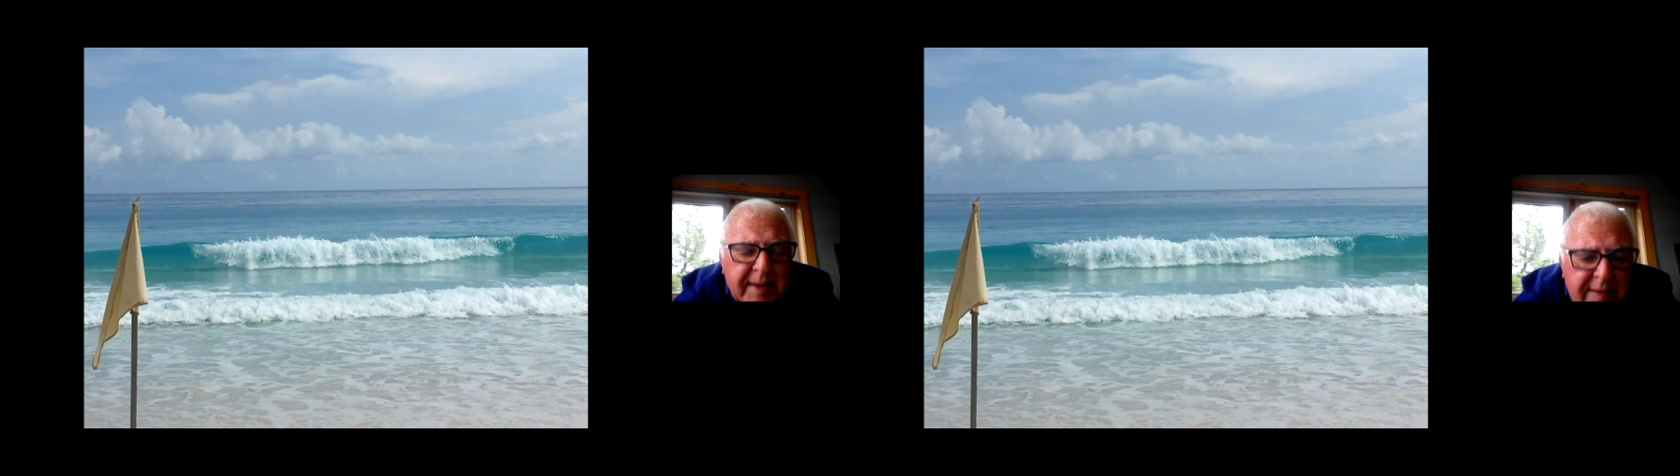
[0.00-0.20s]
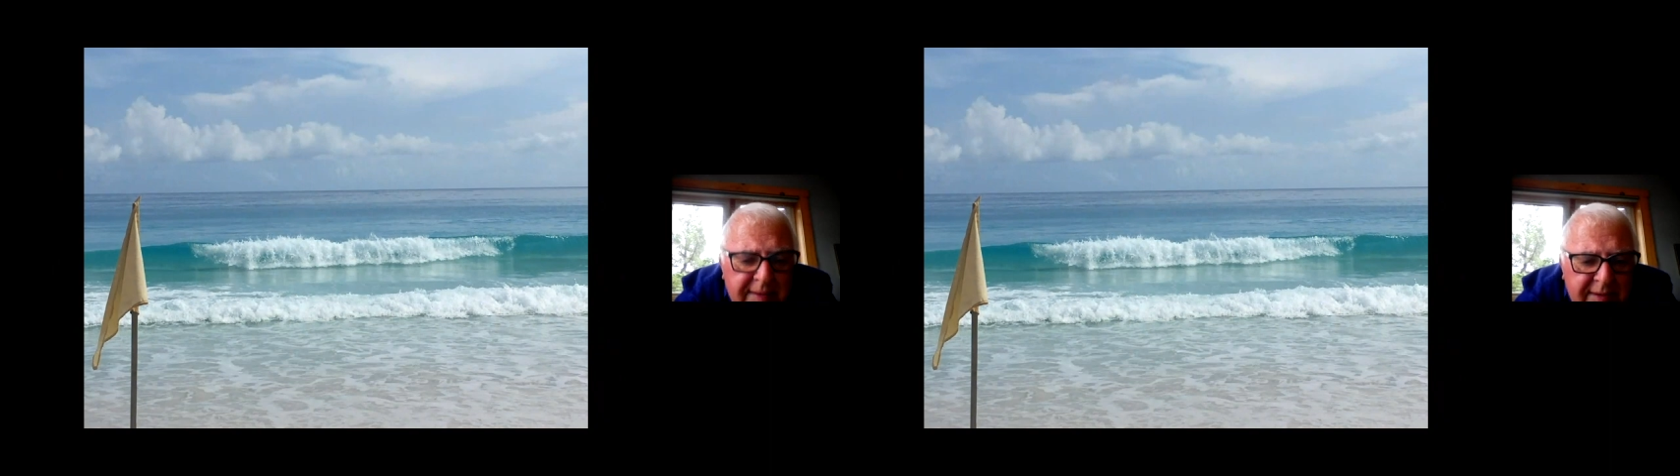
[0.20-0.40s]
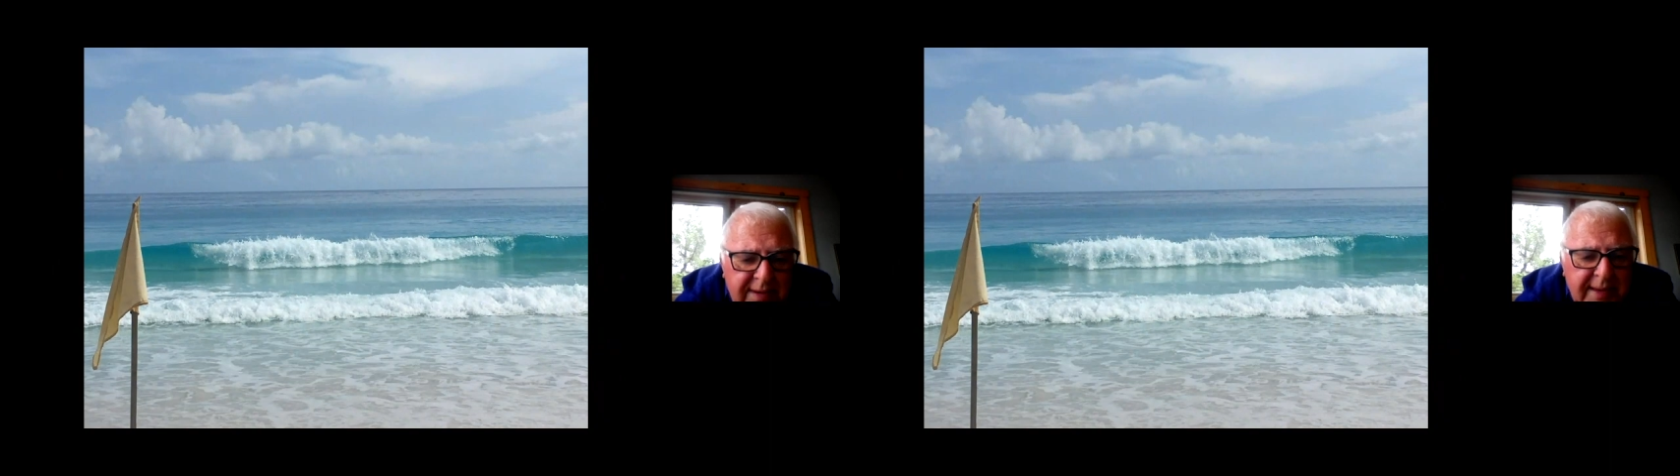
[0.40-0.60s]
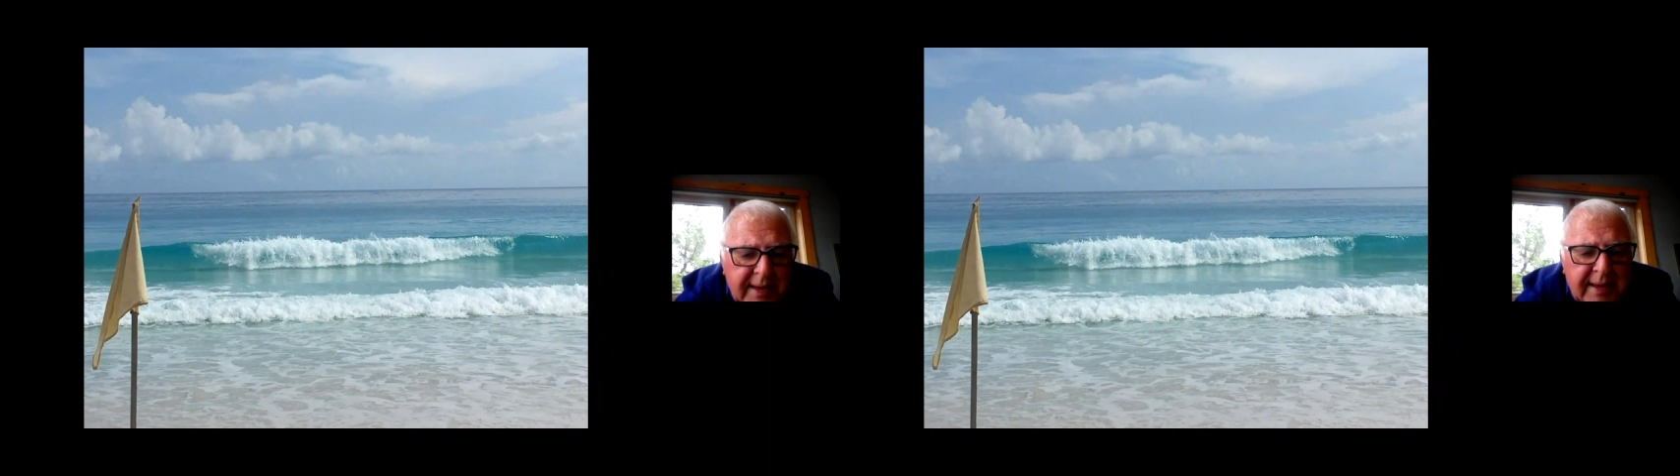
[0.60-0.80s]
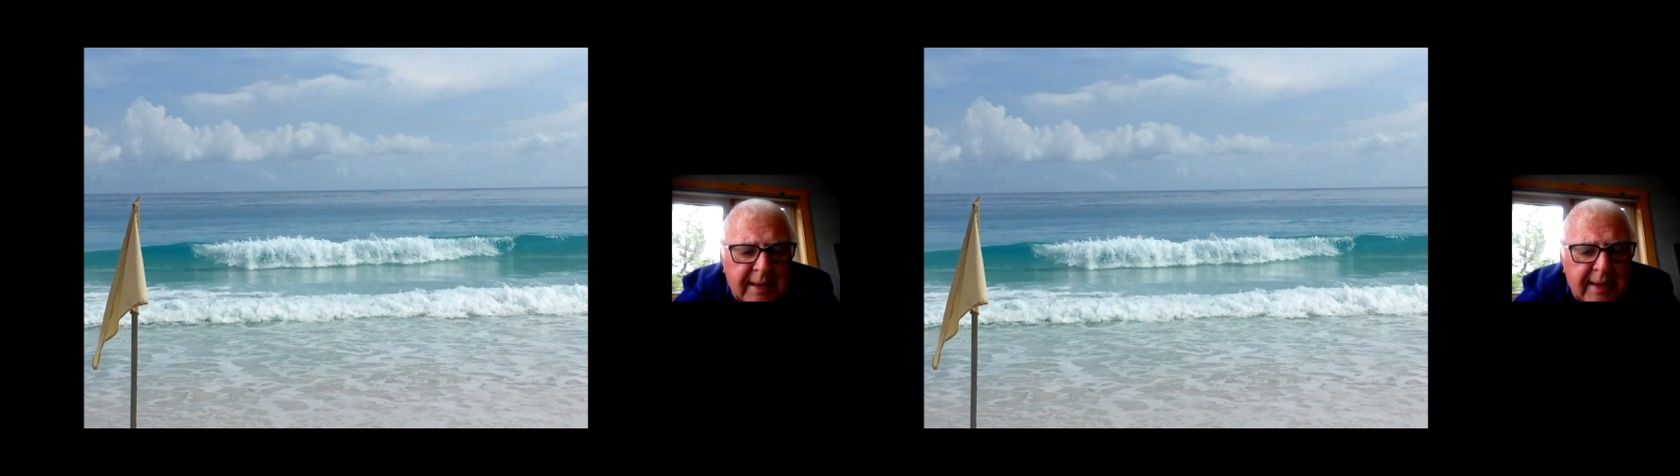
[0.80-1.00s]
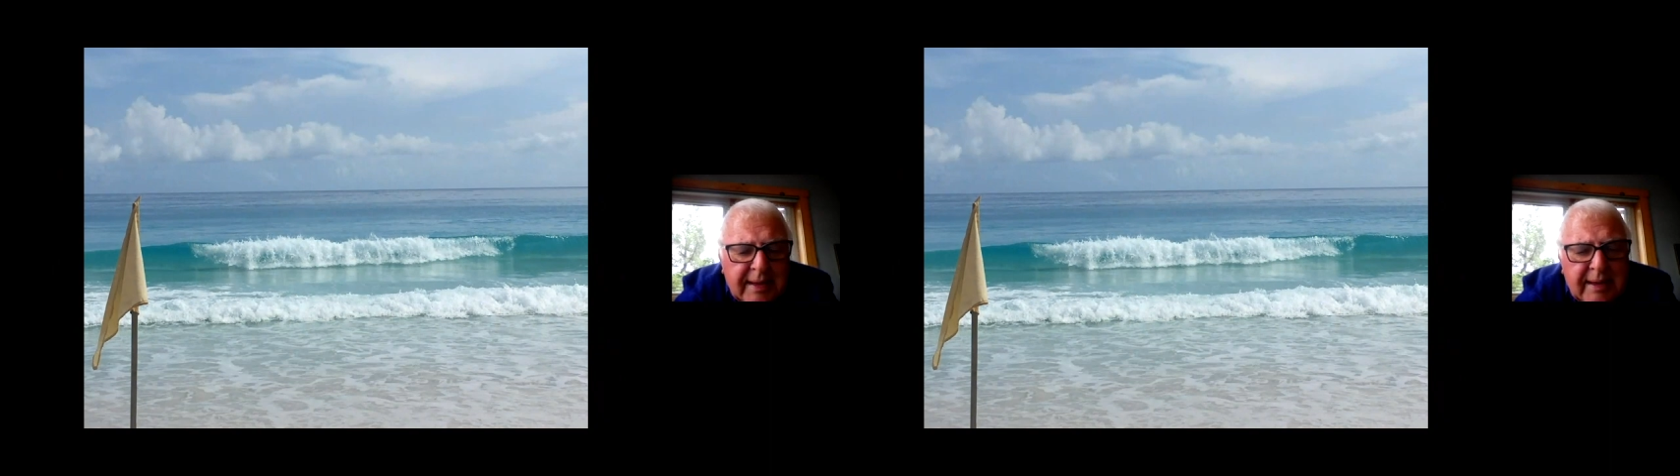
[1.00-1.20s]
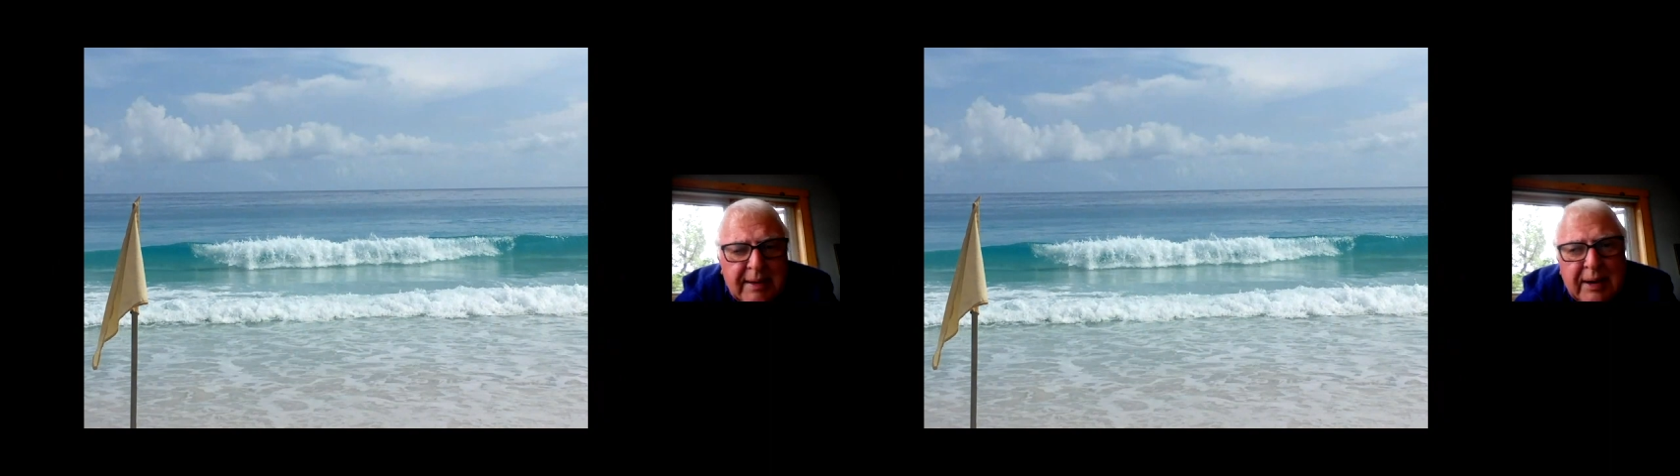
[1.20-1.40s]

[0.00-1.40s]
Traditionally,